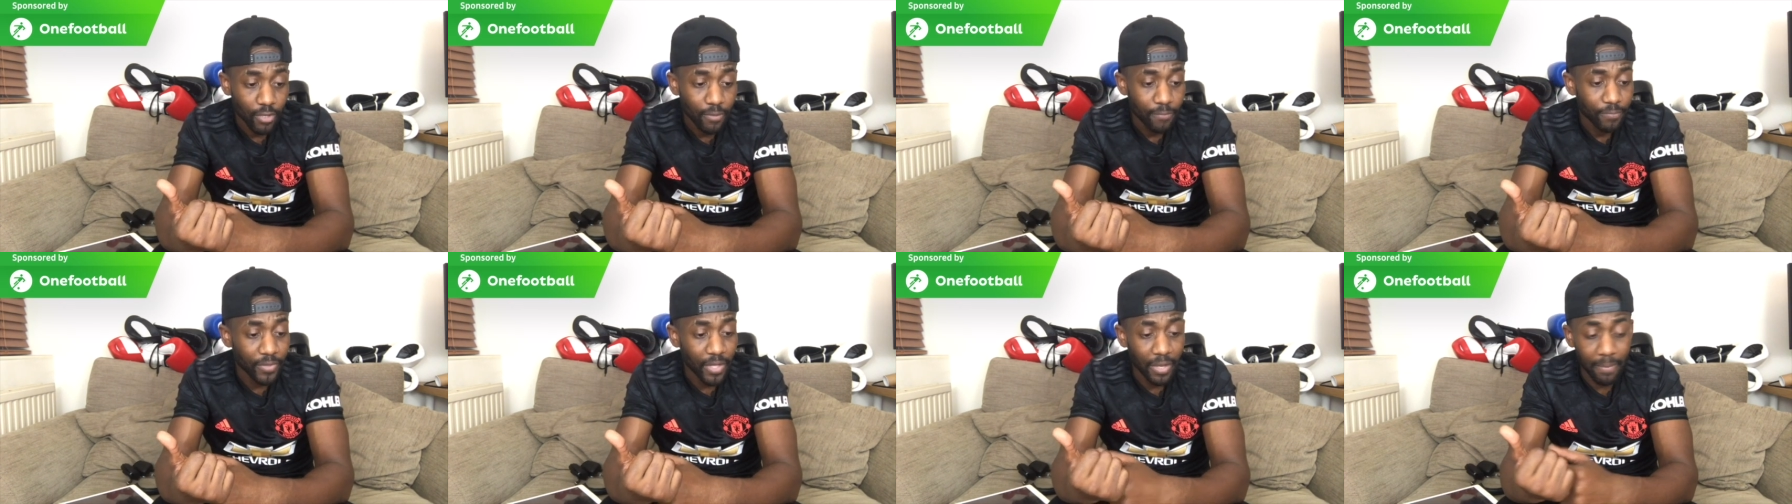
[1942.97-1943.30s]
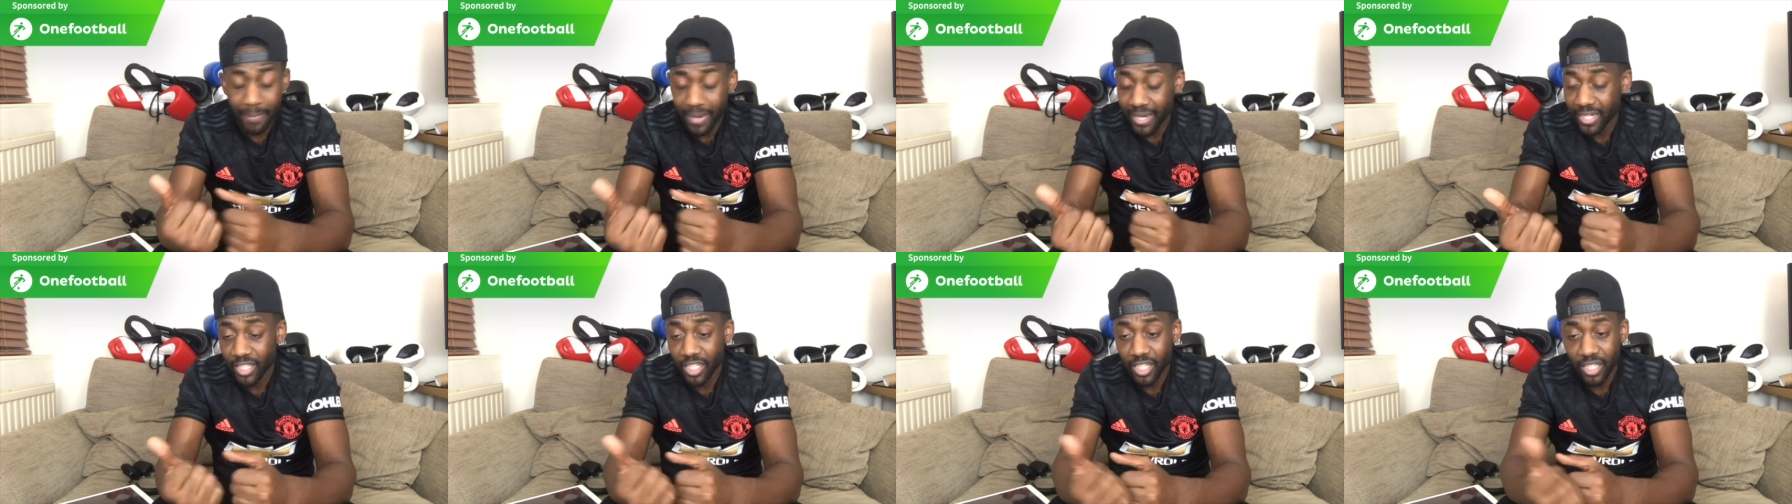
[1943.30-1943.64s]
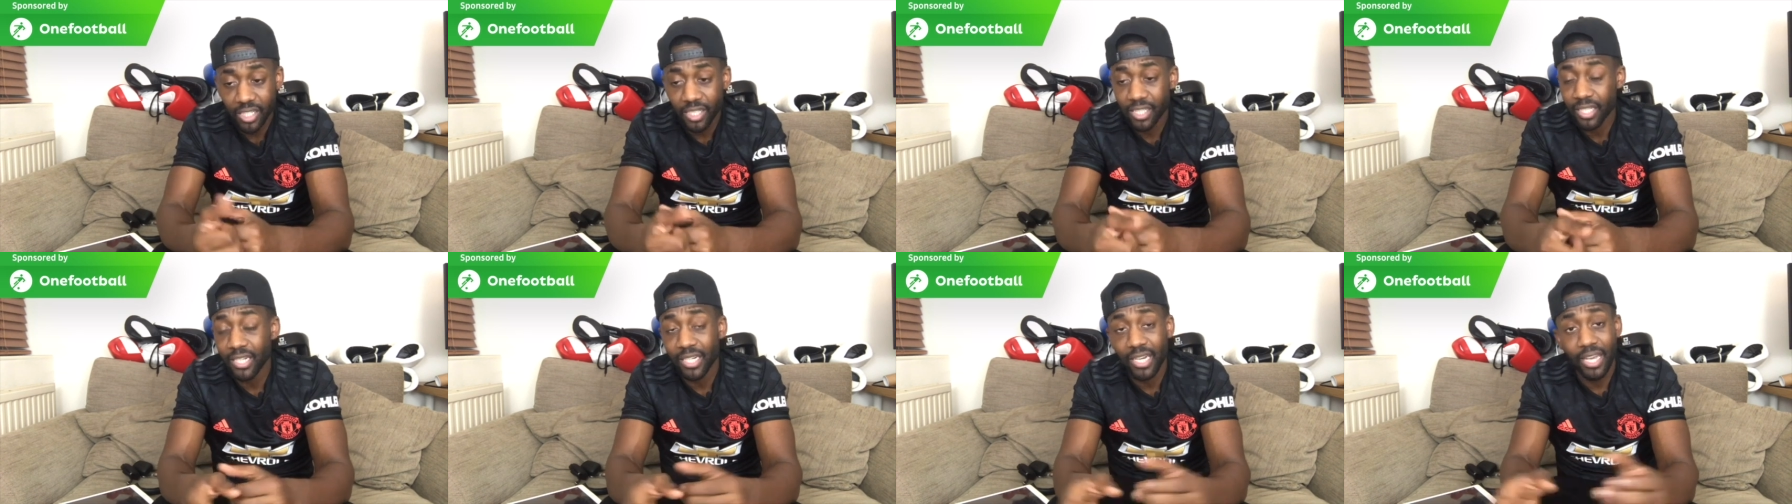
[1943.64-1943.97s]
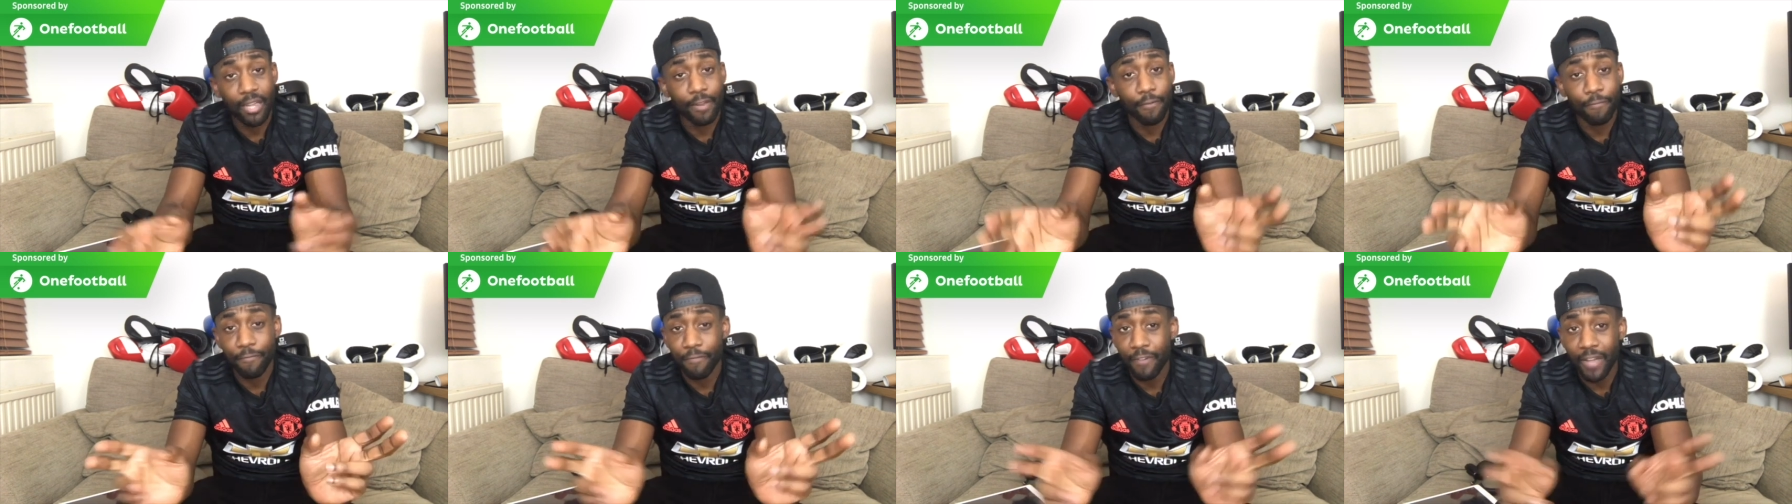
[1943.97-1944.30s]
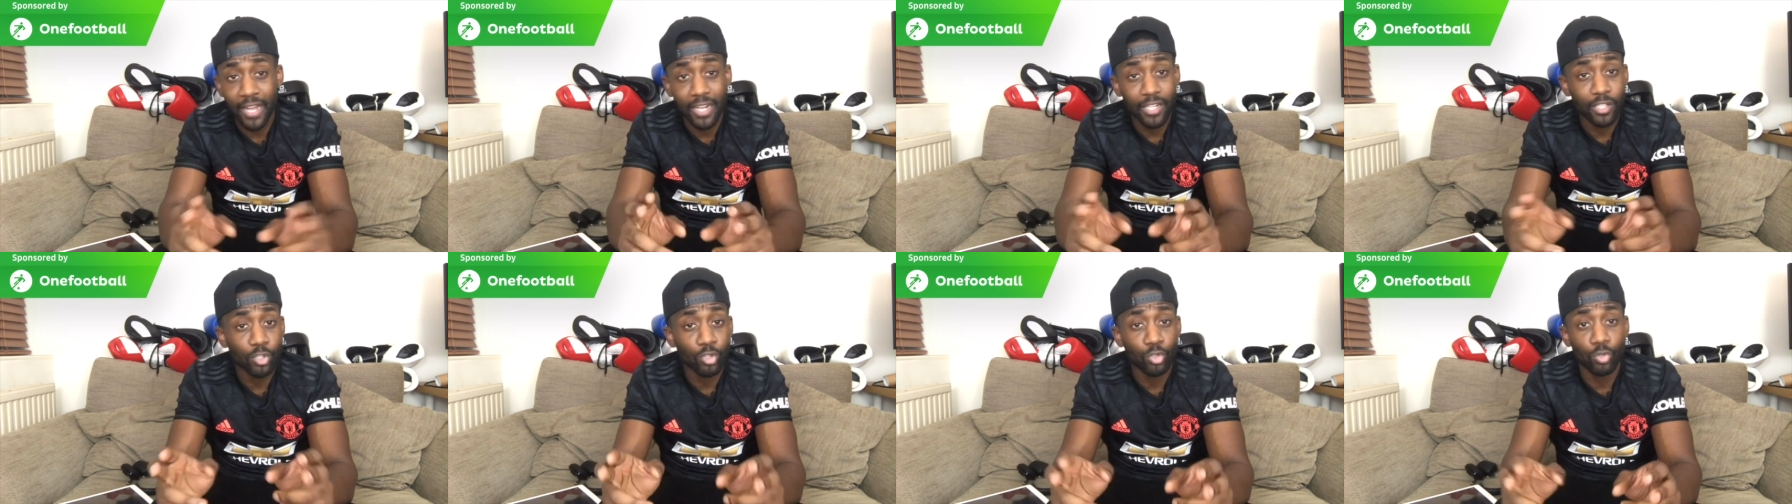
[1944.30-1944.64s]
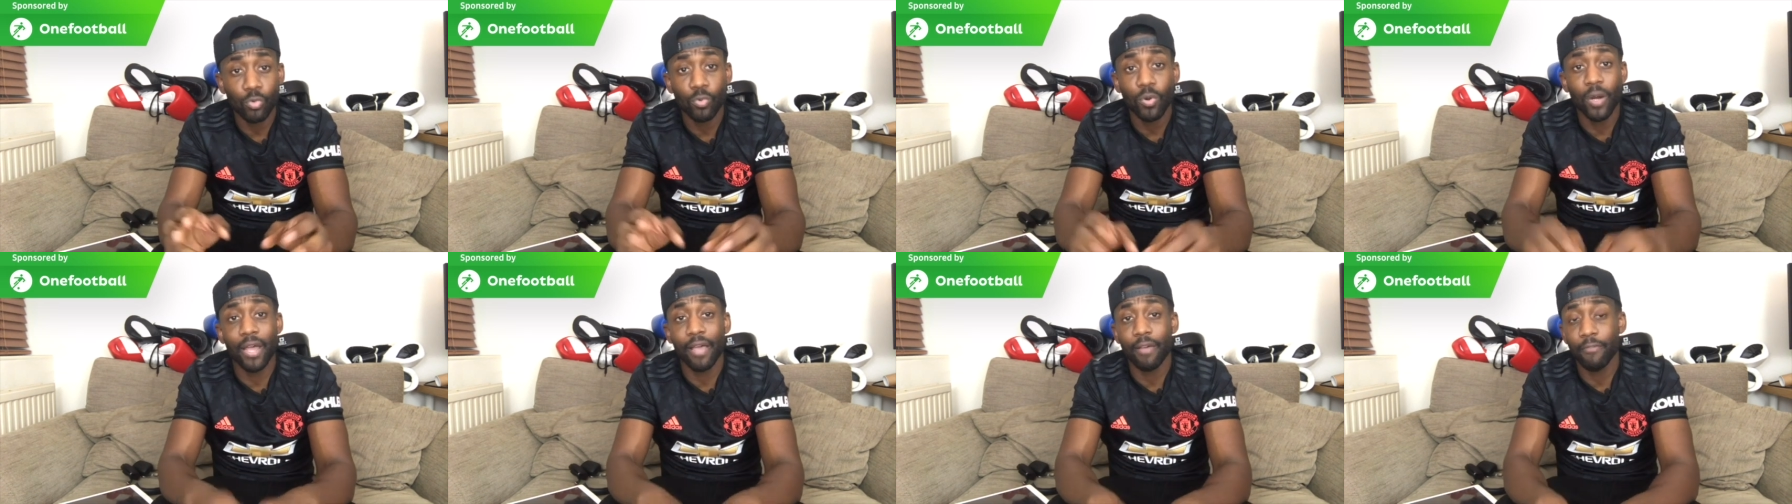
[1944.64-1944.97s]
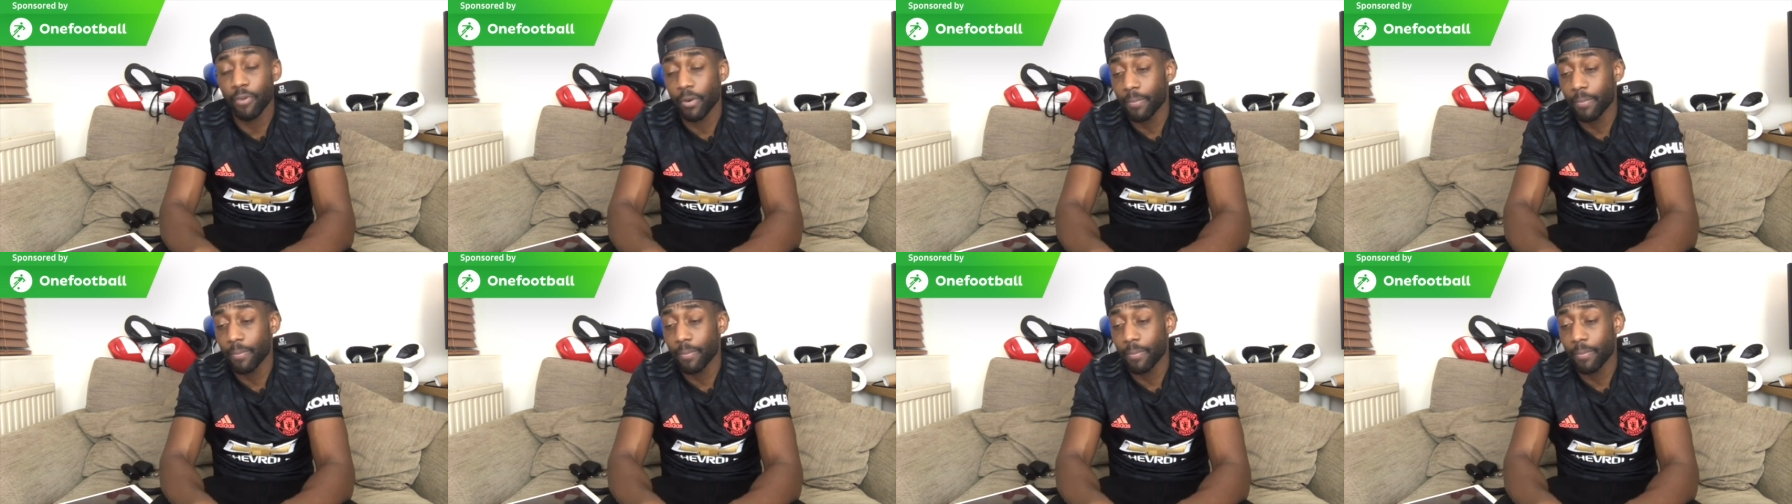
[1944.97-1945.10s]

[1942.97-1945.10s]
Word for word: they're Manchester United fans or whatever,